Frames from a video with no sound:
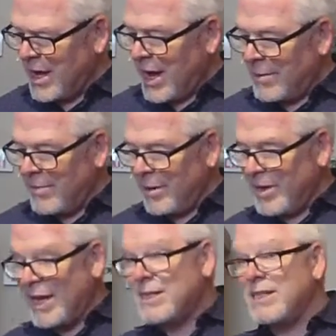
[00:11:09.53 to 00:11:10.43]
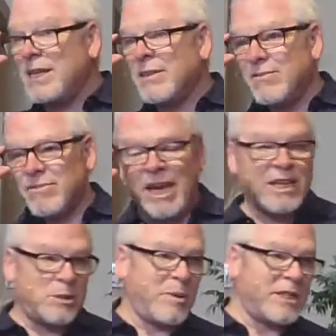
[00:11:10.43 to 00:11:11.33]
I'm guessing they
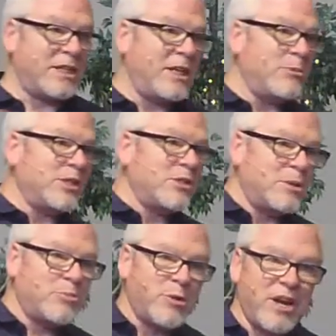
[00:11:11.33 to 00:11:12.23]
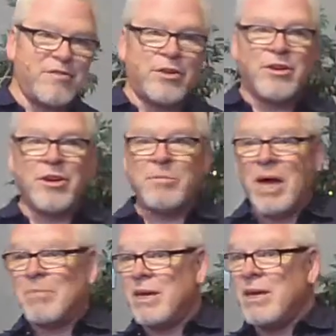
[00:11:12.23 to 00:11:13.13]
expected he was going to pray for her,
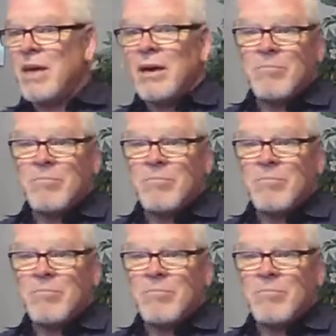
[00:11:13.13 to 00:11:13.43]
maybe,